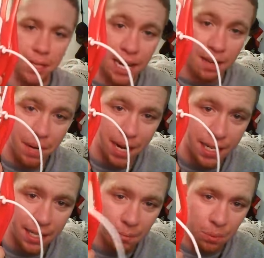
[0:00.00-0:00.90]
going to have my
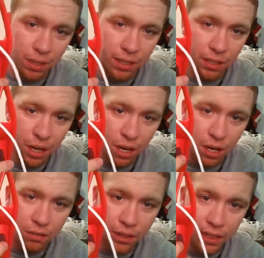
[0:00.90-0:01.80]
ending point
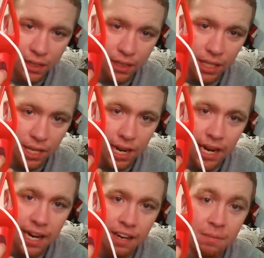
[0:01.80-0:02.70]
over here,
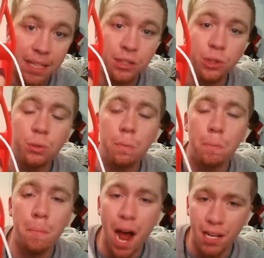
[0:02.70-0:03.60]
I have my 2
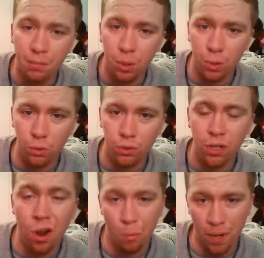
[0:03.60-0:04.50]
bottom
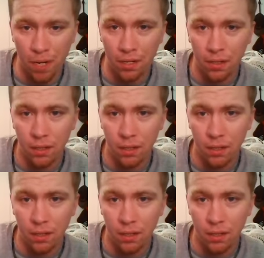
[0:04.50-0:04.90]
holes open.